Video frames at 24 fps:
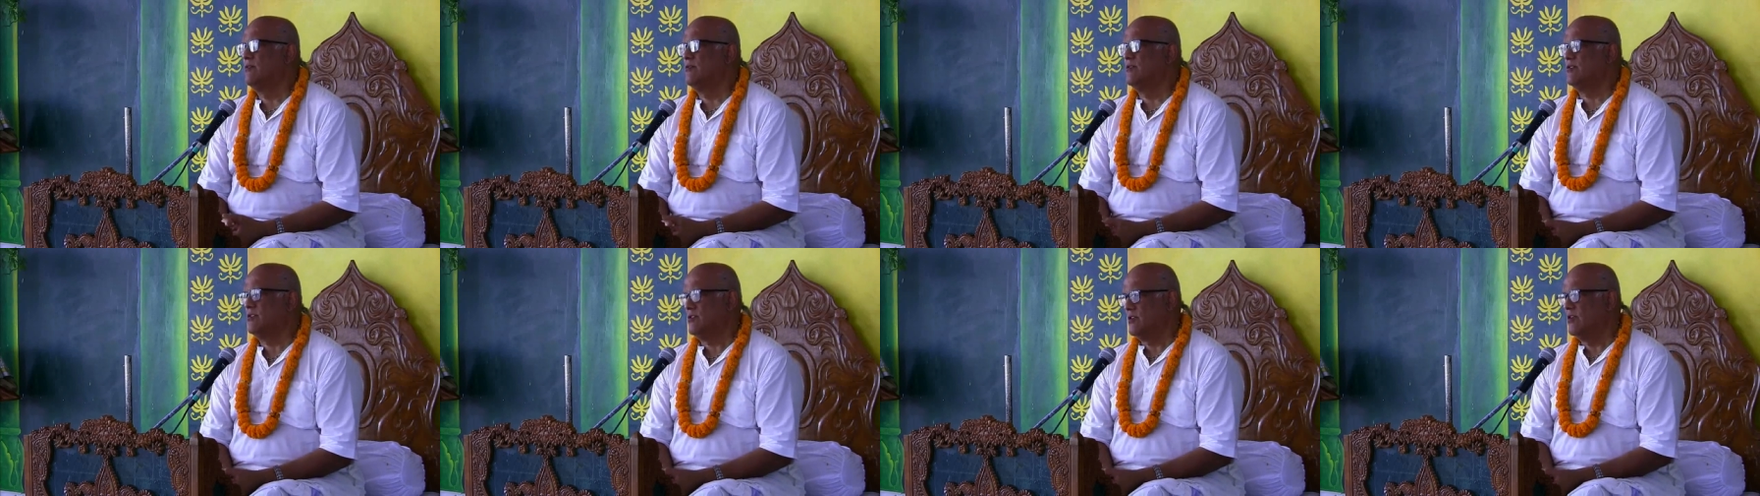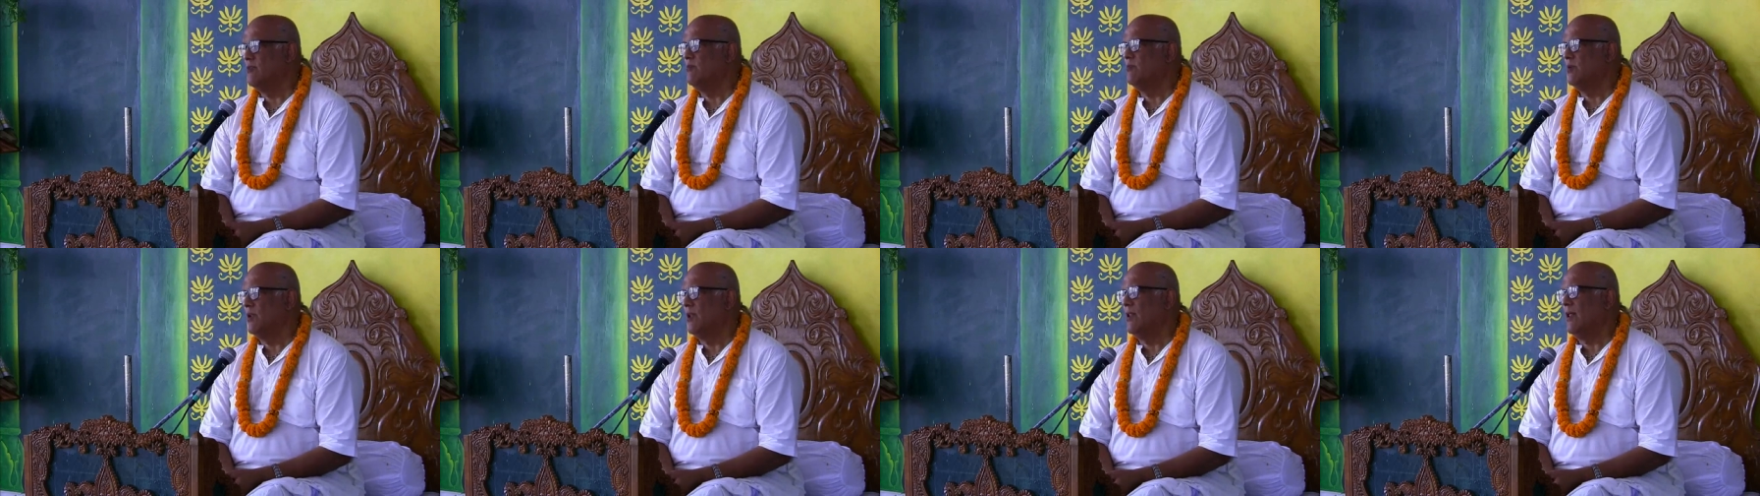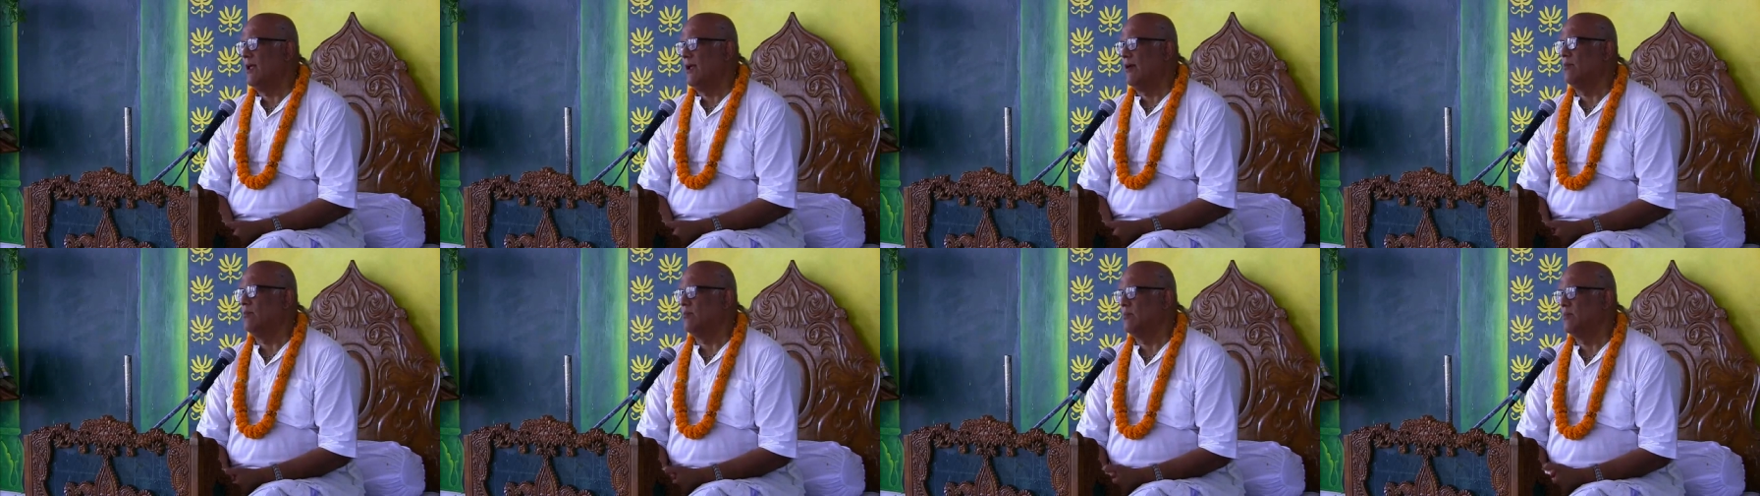Krishna will
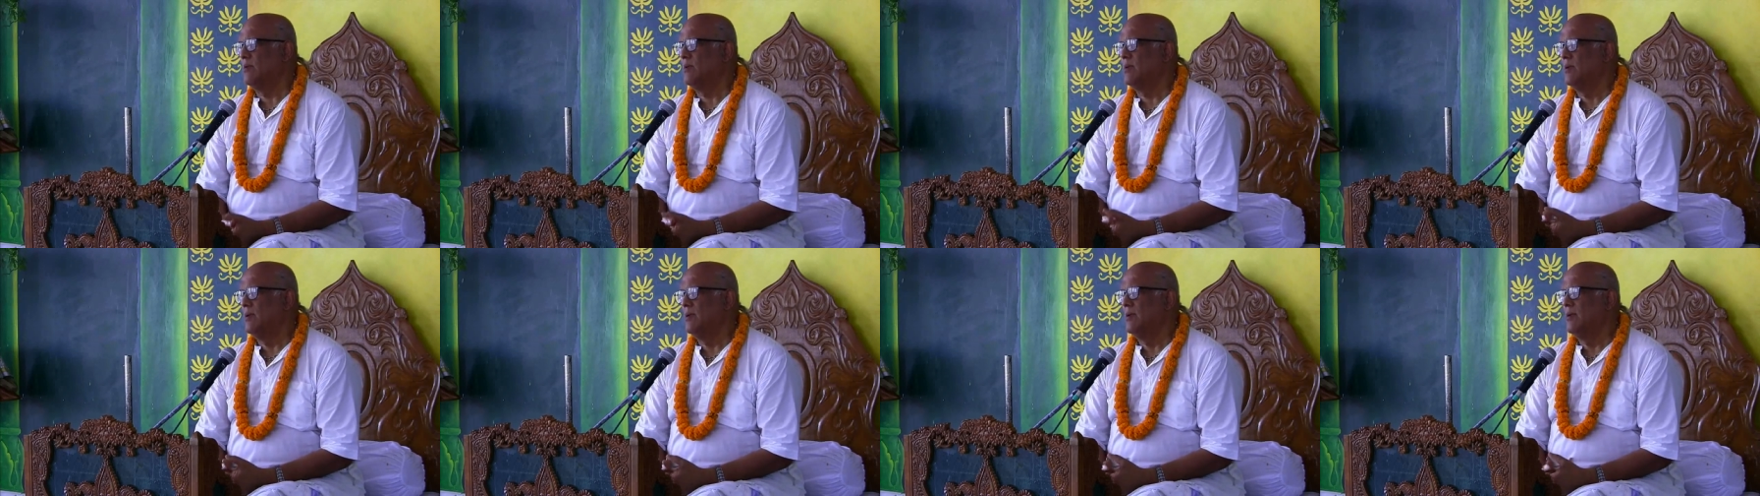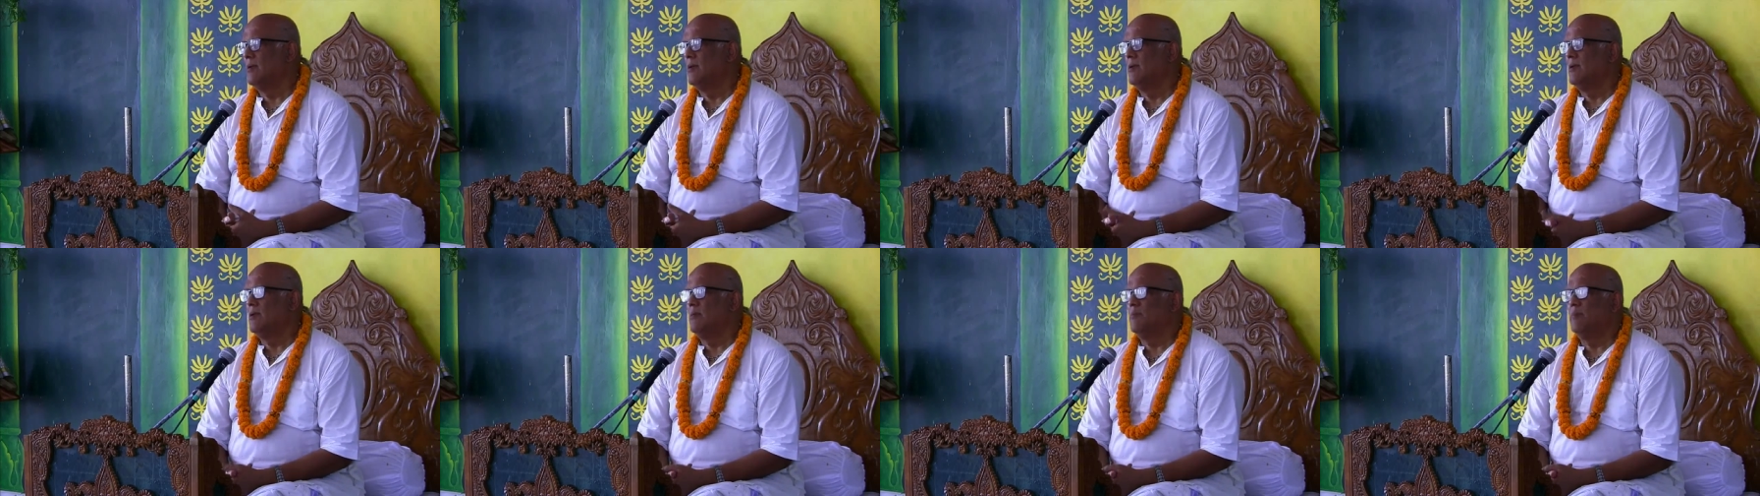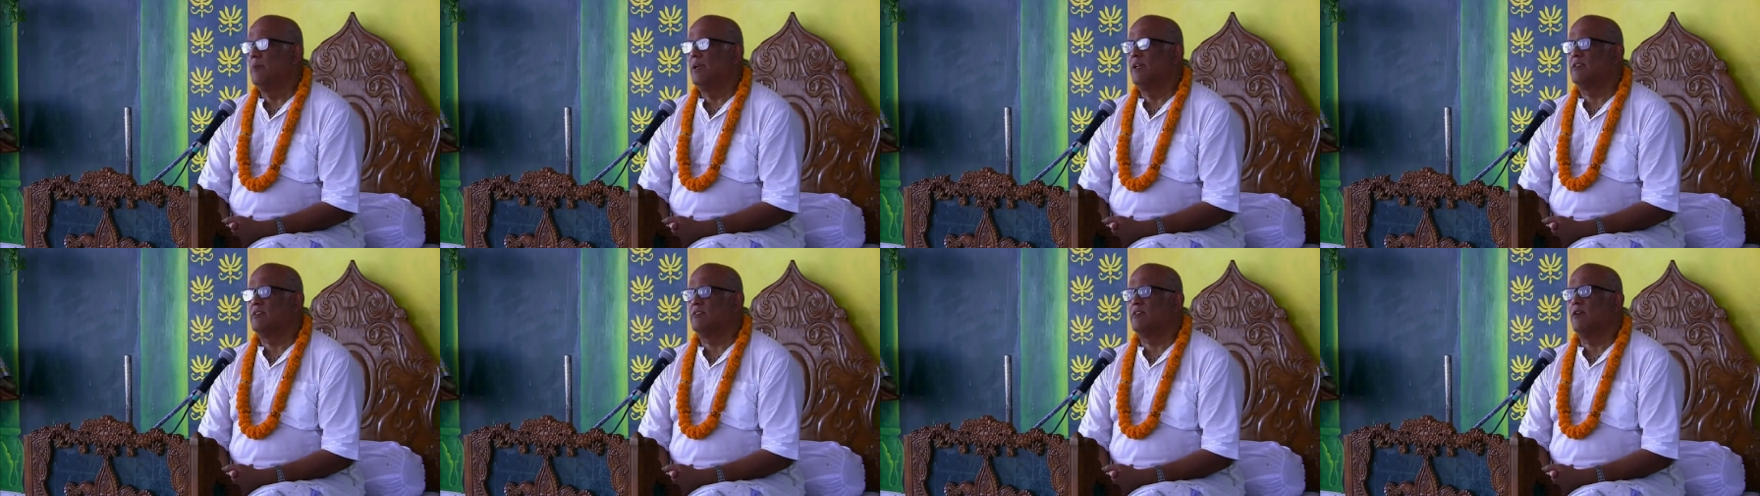help,
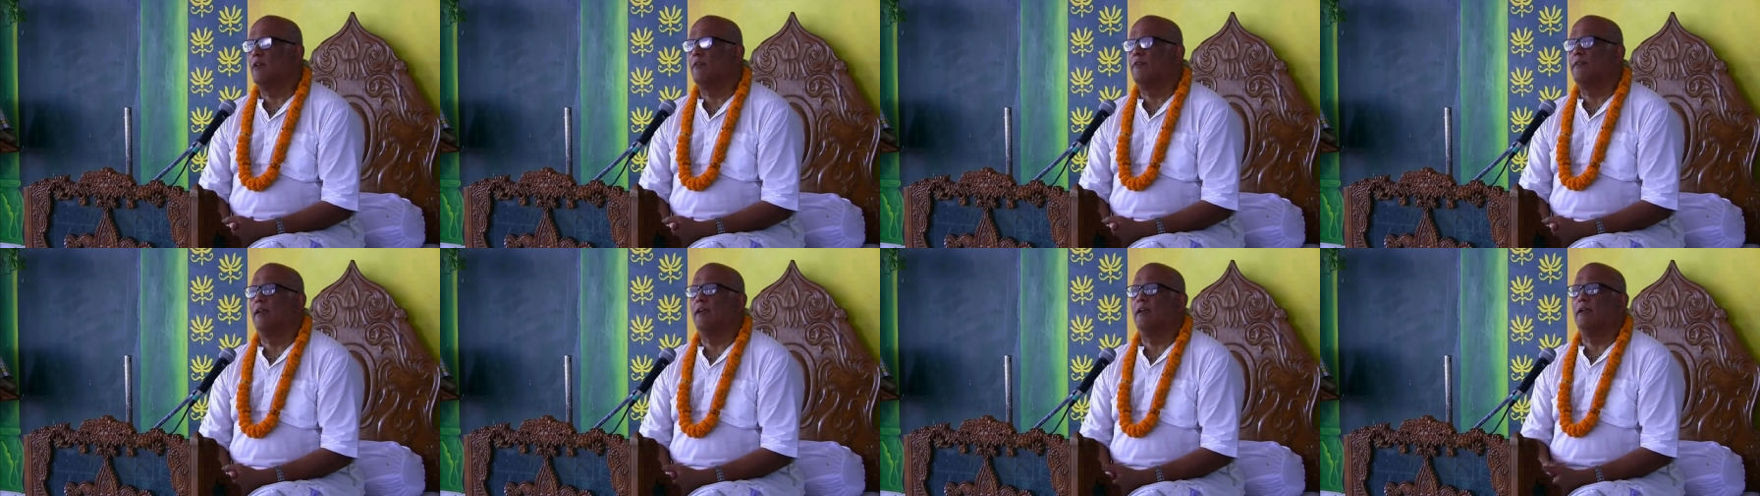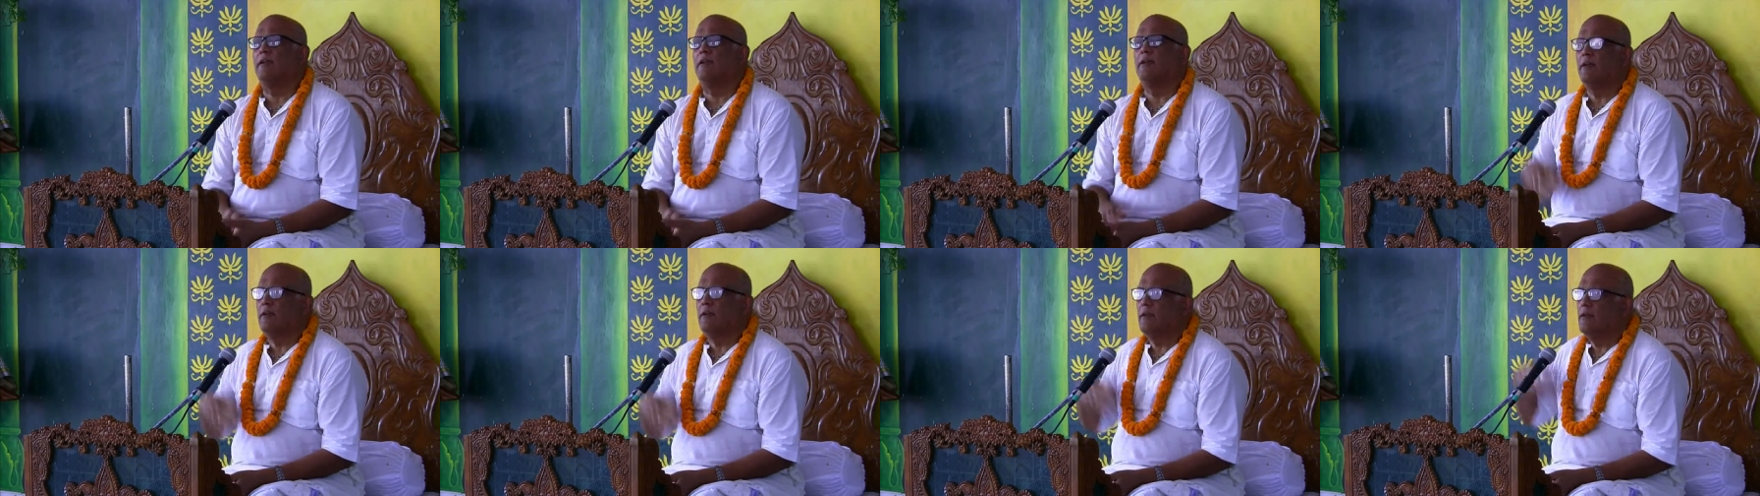but it's not that